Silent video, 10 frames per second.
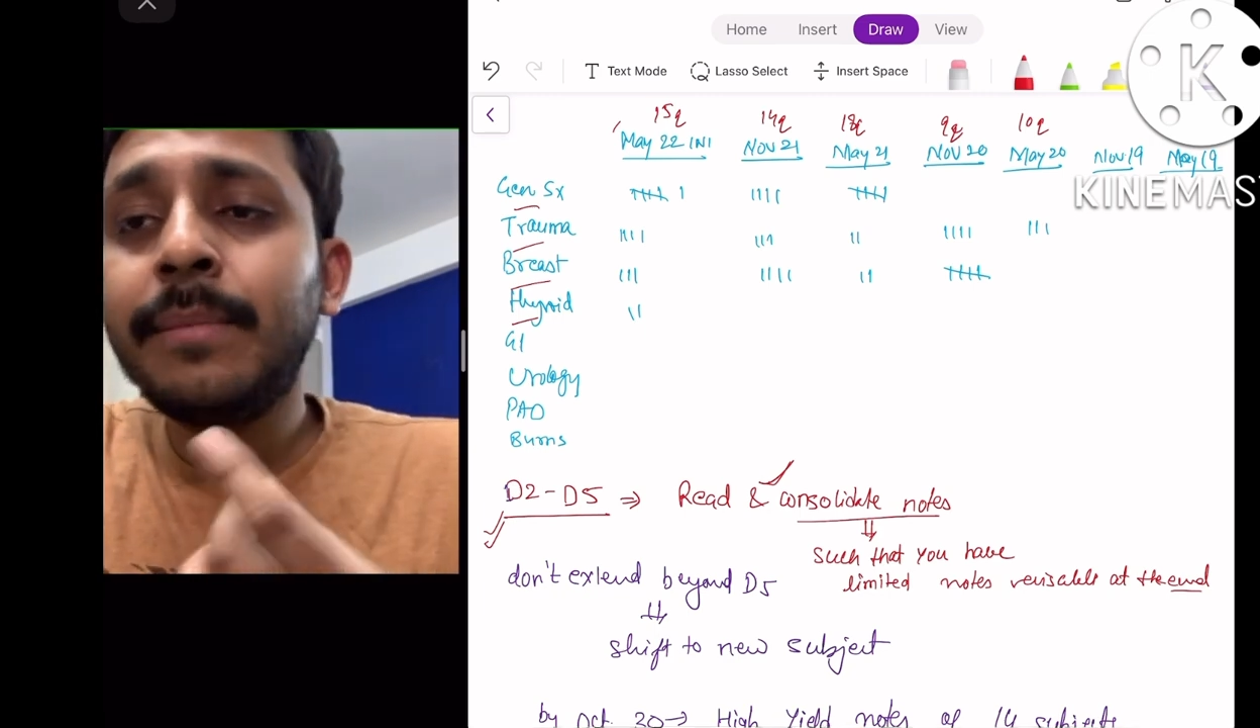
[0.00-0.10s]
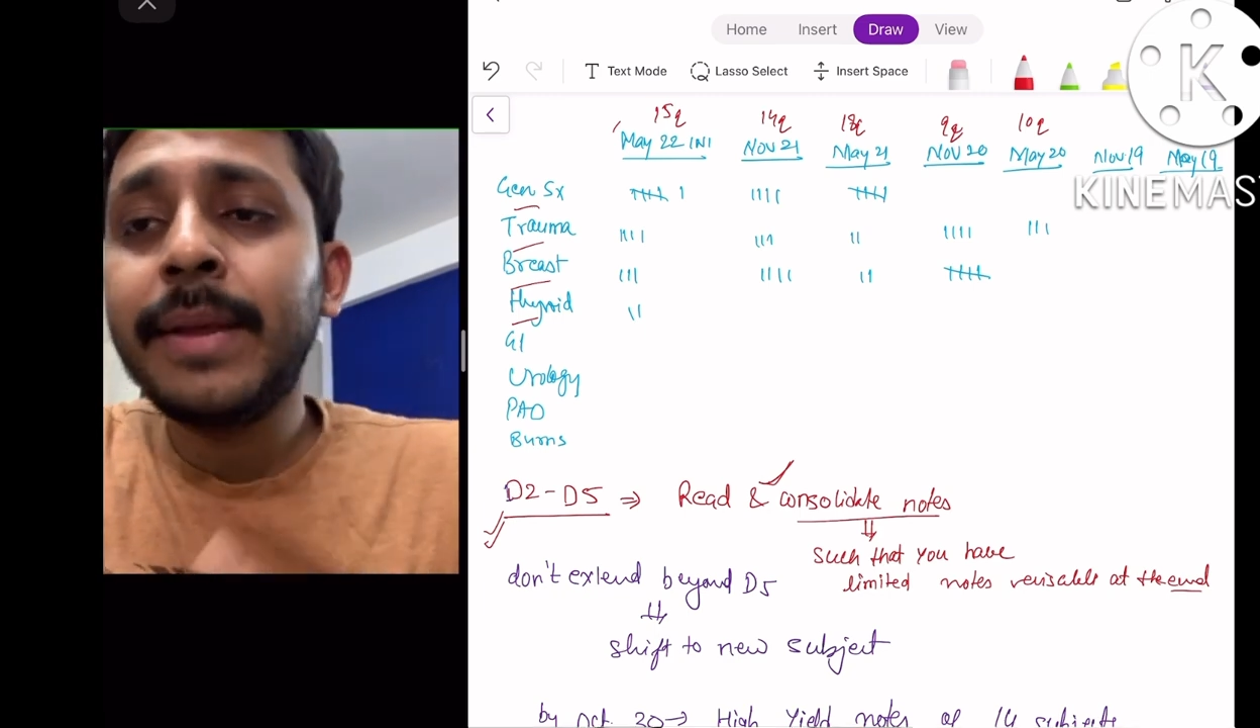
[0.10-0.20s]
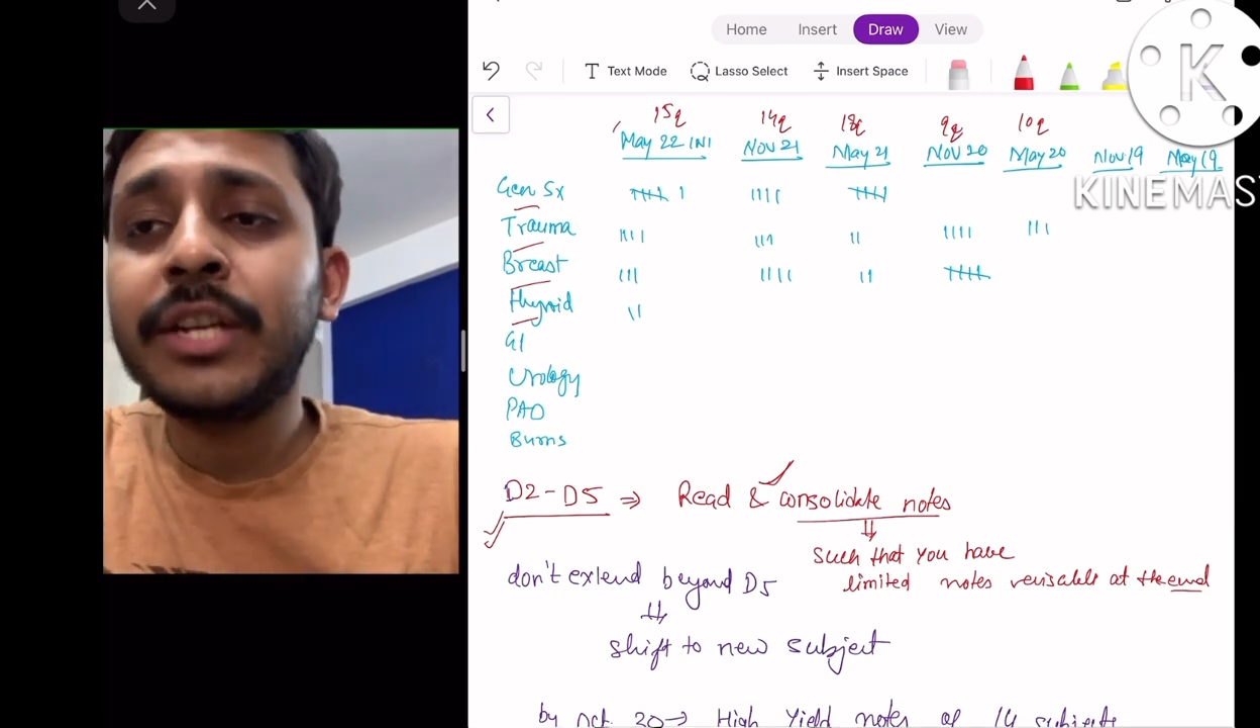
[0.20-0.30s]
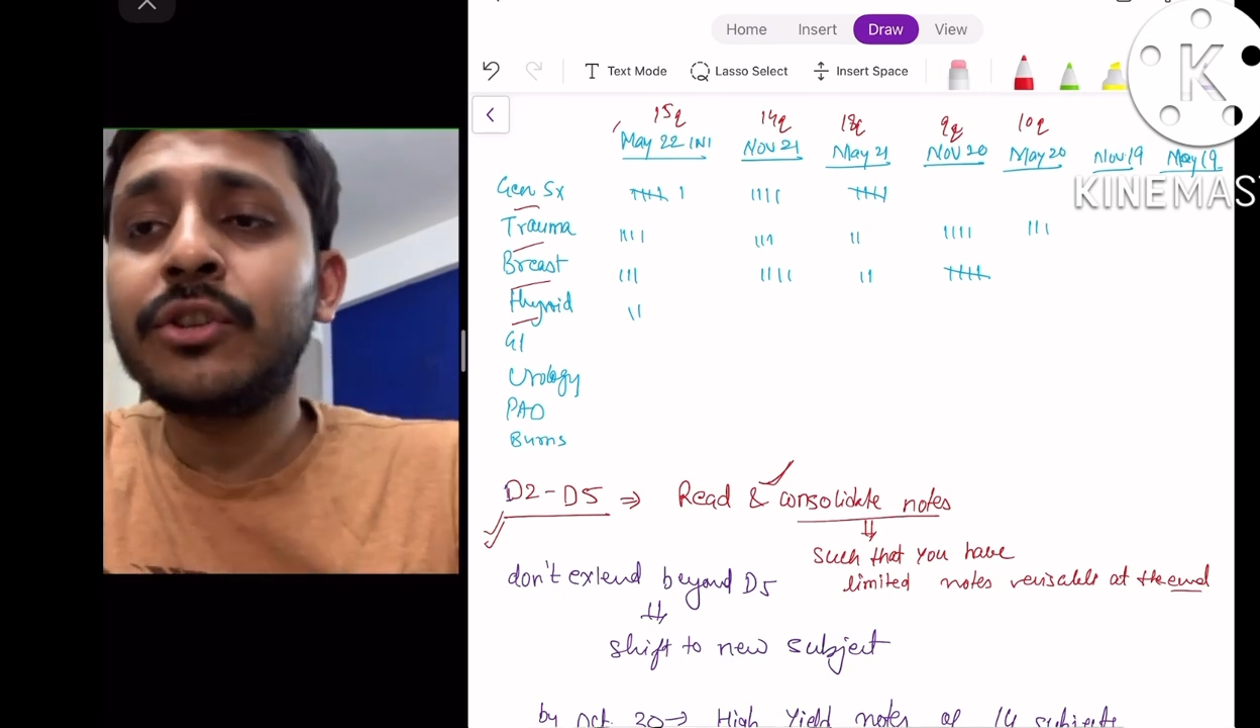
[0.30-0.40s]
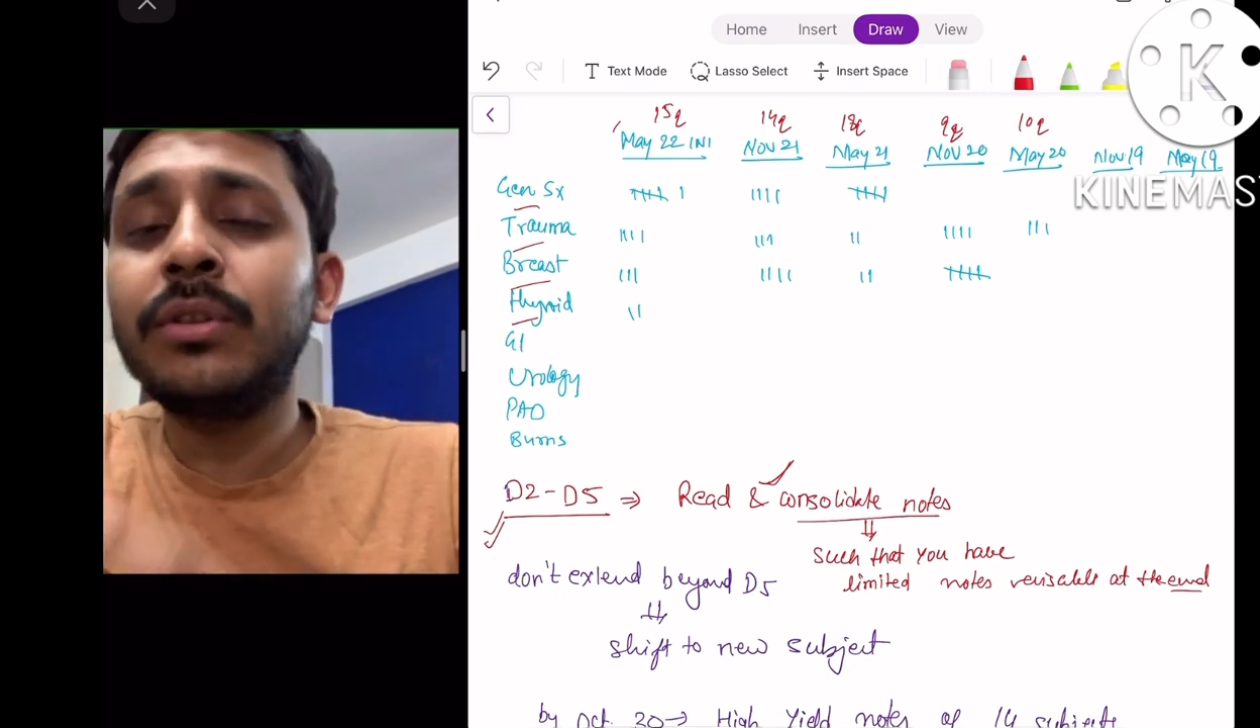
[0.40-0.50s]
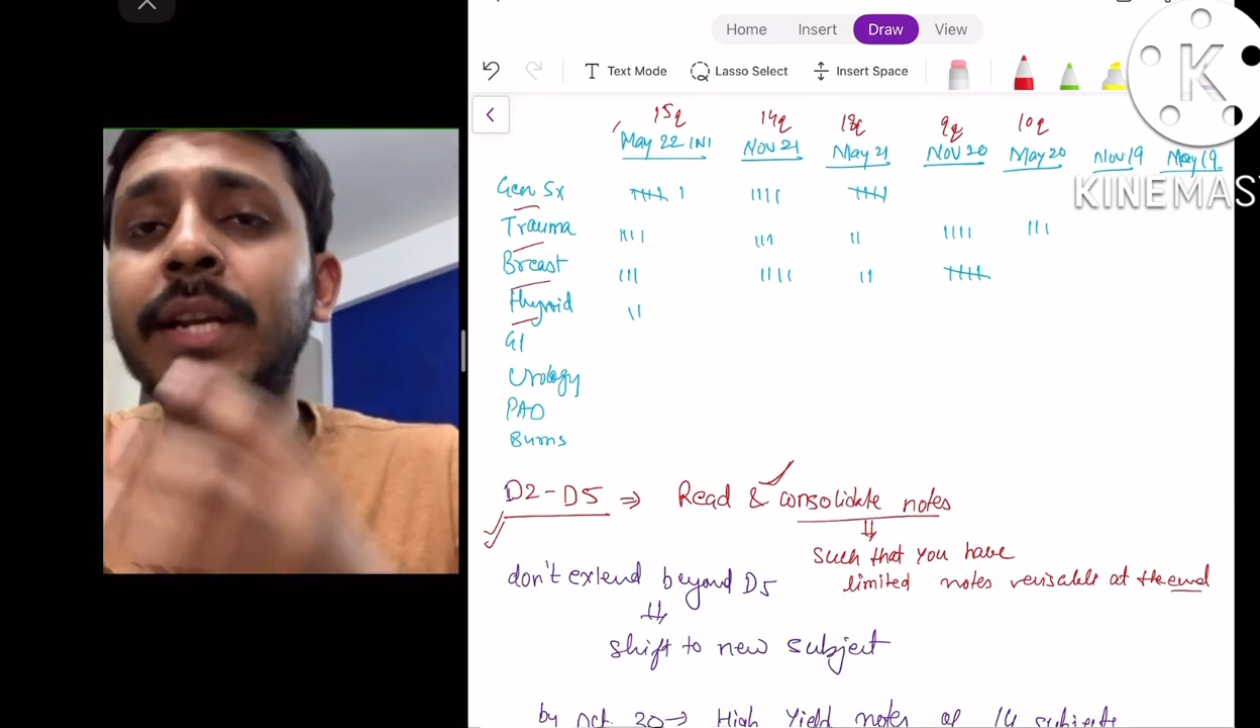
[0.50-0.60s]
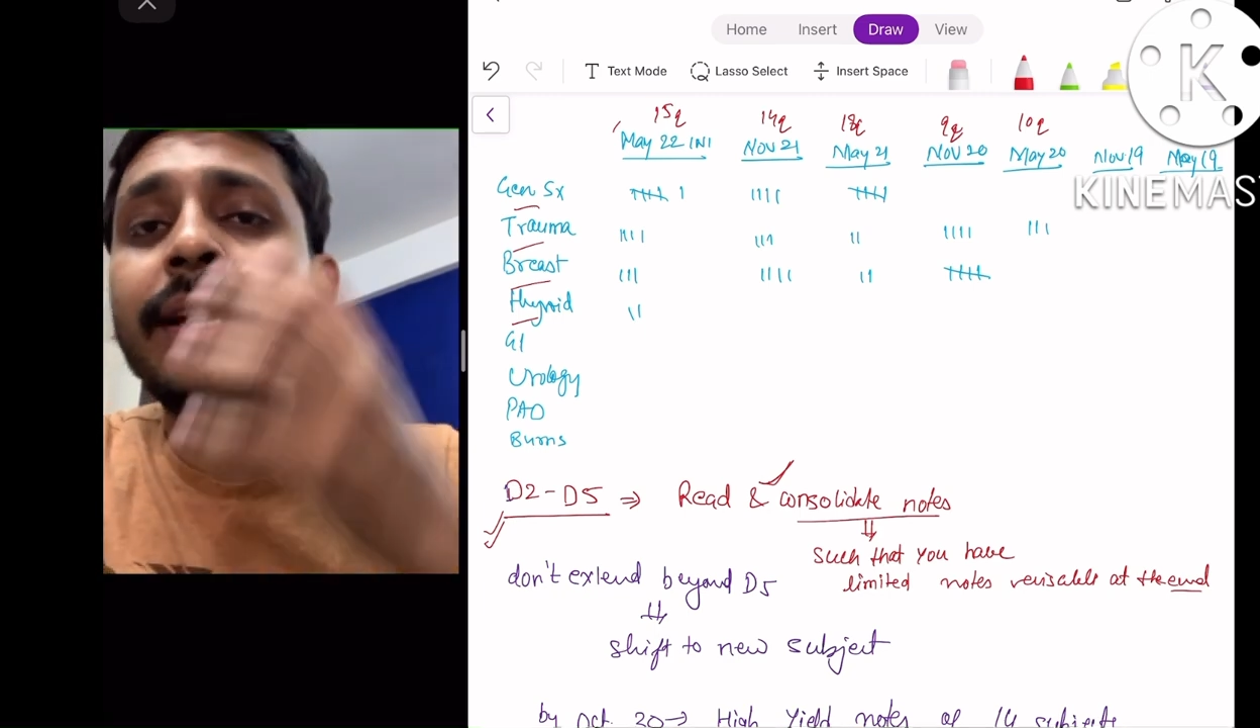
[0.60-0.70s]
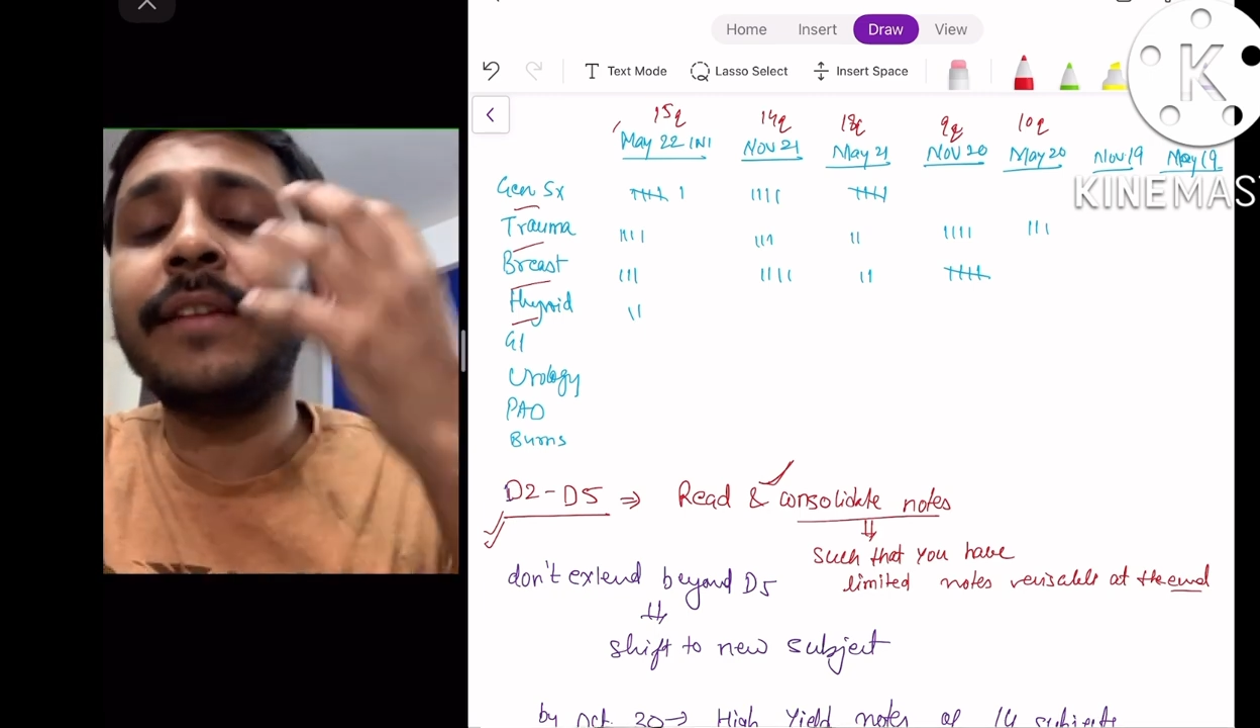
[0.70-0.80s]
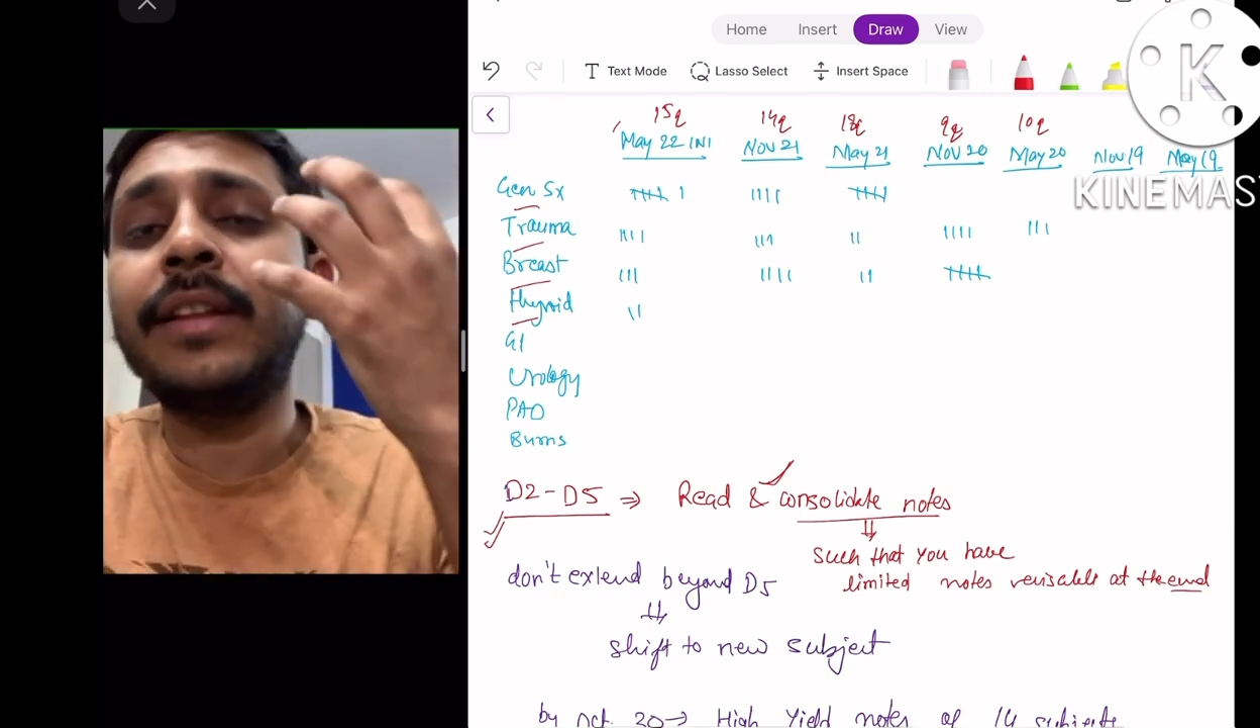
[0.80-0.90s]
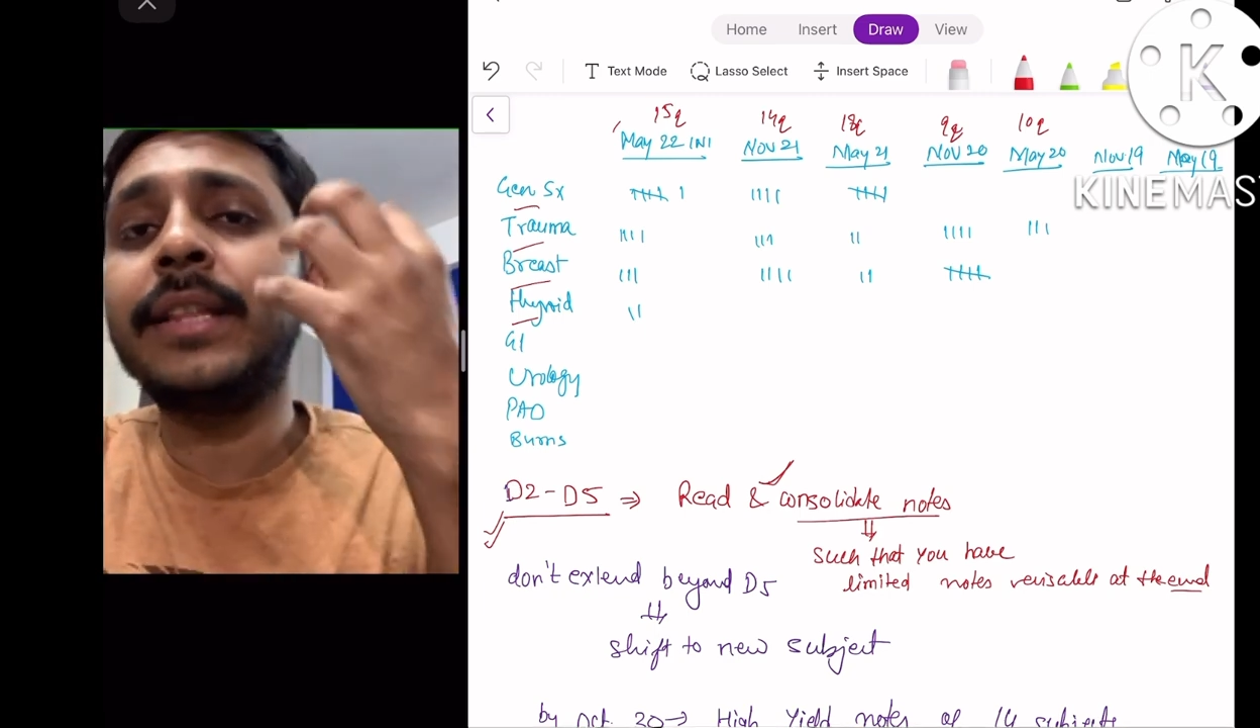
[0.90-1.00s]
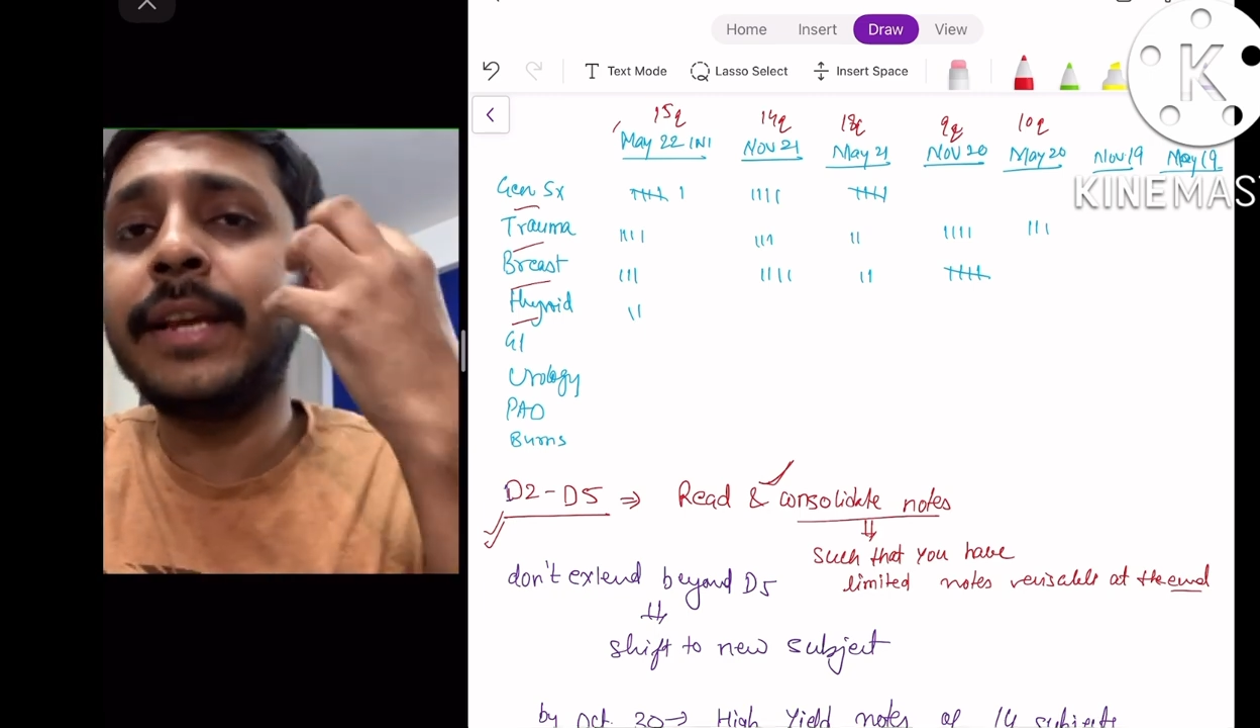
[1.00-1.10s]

make sure that everything